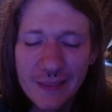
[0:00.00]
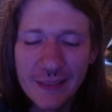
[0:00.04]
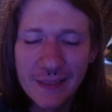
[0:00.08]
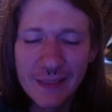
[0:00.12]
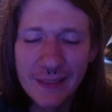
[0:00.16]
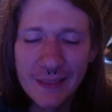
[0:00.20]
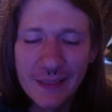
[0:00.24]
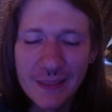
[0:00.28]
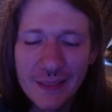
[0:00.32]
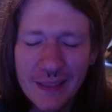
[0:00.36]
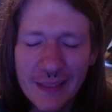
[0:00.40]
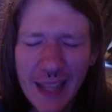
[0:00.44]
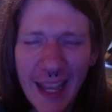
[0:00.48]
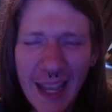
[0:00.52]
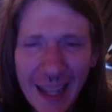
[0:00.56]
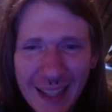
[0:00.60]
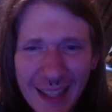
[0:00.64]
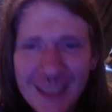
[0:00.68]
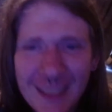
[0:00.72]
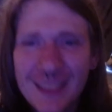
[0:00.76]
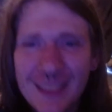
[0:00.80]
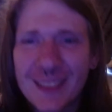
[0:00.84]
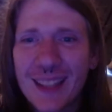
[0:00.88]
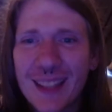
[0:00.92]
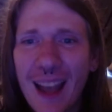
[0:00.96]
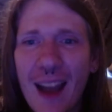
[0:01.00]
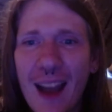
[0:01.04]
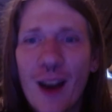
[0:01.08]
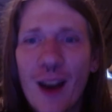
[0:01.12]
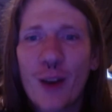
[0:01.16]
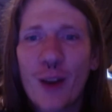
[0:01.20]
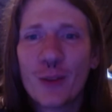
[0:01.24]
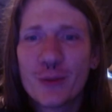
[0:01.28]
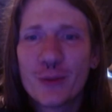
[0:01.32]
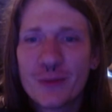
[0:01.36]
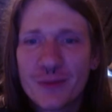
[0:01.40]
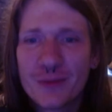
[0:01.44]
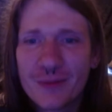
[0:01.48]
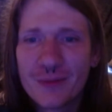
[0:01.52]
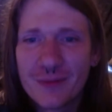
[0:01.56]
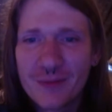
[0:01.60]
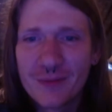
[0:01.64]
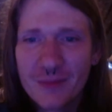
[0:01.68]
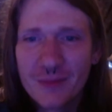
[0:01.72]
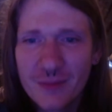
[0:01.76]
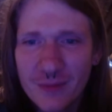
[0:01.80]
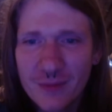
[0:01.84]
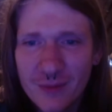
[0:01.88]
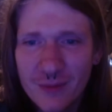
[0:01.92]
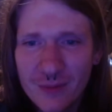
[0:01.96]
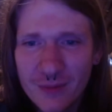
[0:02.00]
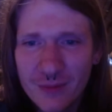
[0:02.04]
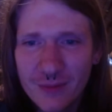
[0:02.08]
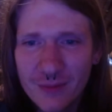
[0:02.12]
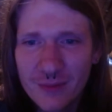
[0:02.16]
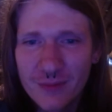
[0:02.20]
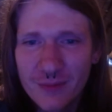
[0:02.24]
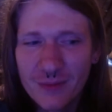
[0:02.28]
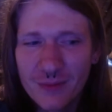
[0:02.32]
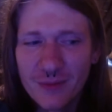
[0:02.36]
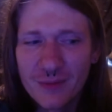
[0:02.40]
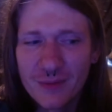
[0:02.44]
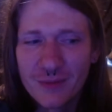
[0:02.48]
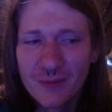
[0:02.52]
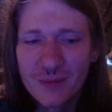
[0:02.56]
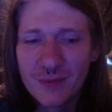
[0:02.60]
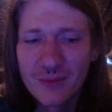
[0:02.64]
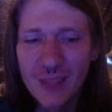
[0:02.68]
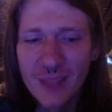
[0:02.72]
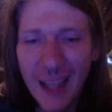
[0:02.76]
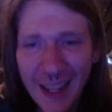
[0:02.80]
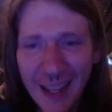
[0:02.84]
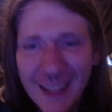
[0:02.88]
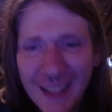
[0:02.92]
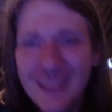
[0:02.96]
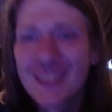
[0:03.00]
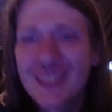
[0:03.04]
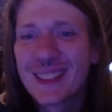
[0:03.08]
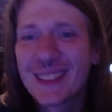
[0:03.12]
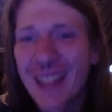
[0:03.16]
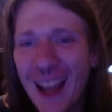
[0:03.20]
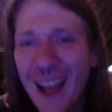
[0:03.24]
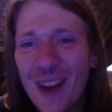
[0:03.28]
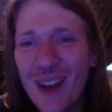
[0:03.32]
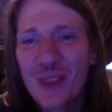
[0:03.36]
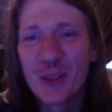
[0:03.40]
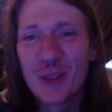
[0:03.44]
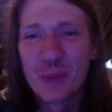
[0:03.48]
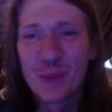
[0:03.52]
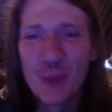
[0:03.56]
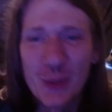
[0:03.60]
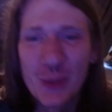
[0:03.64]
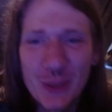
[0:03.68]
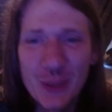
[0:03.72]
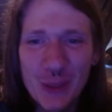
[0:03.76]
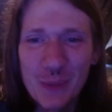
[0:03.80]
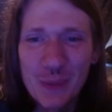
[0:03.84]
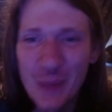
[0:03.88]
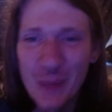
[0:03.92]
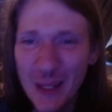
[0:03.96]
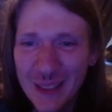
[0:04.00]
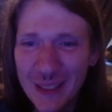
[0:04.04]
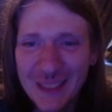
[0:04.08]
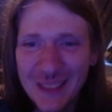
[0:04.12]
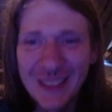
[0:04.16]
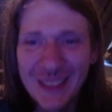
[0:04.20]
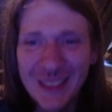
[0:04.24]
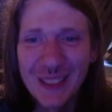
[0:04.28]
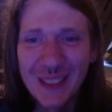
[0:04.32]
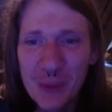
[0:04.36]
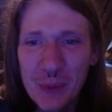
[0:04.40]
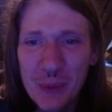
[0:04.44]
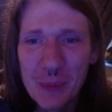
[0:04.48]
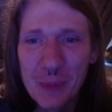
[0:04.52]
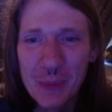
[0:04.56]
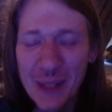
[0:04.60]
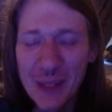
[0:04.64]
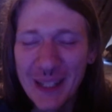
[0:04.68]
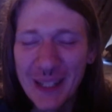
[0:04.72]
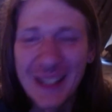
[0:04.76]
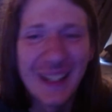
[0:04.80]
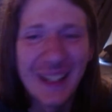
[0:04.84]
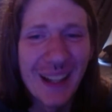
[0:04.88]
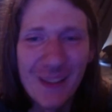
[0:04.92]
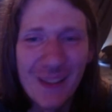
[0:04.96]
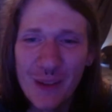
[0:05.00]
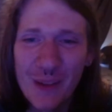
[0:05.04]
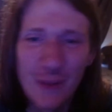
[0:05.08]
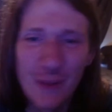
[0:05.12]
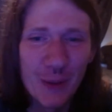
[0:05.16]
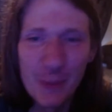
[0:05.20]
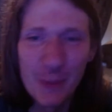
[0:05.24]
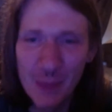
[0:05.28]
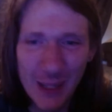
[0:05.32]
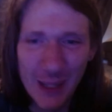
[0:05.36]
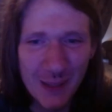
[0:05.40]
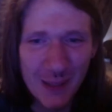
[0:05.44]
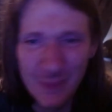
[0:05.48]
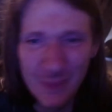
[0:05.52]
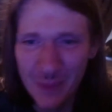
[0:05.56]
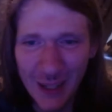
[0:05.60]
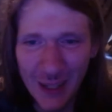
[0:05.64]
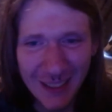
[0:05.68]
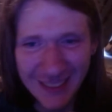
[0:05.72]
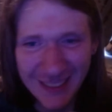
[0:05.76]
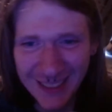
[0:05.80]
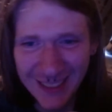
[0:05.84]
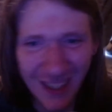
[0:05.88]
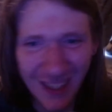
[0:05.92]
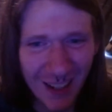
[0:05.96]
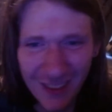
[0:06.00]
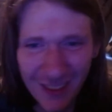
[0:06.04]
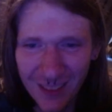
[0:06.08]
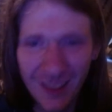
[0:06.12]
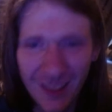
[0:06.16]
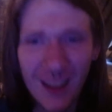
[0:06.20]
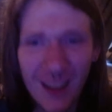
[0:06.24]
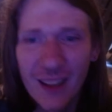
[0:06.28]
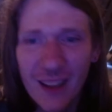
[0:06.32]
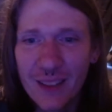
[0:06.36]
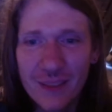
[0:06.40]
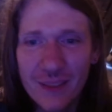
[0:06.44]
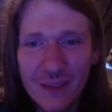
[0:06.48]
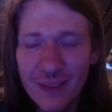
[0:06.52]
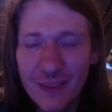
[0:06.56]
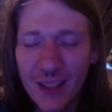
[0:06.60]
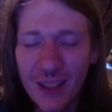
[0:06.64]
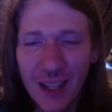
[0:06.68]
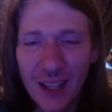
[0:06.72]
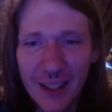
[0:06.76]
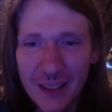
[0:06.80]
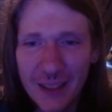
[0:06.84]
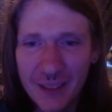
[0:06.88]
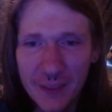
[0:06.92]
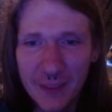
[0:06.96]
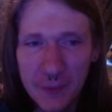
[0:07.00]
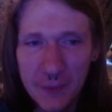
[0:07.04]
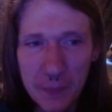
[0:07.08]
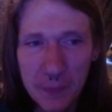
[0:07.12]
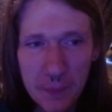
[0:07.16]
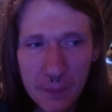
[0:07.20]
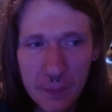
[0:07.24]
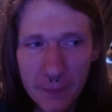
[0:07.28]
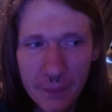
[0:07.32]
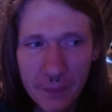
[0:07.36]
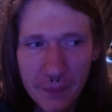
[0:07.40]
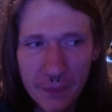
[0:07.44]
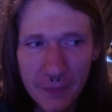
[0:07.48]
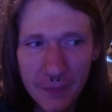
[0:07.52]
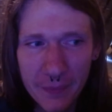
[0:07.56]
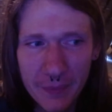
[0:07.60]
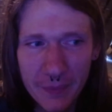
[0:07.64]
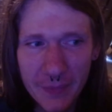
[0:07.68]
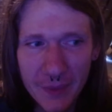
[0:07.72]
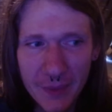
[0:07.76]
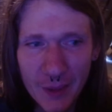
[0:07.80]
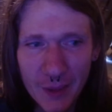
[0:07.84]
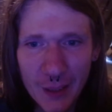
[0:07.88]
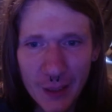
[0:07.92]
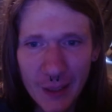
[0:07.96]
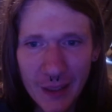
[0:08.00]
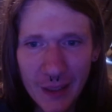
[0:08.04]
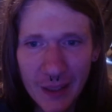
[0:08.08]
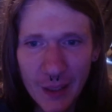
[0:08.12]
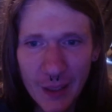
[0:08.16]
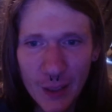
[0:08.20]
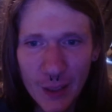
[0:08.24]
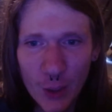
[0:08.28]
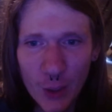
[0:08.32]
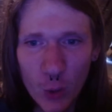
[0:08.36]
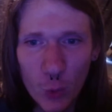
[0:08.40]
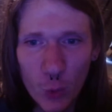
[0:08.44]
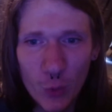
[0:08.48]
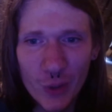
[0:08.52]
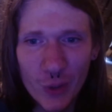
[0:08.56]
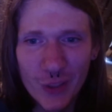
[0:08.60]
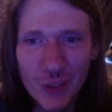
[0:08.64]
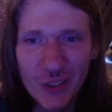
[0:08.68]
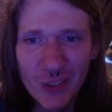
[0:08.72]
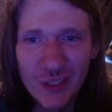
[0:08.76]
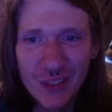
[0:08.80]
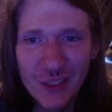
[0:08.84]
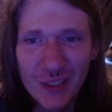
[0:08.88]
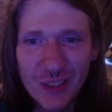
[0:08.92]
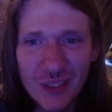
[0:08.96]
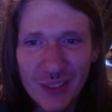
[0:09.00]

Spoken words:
hands down the most amazing human being I've ever met in my entire life. Like, it was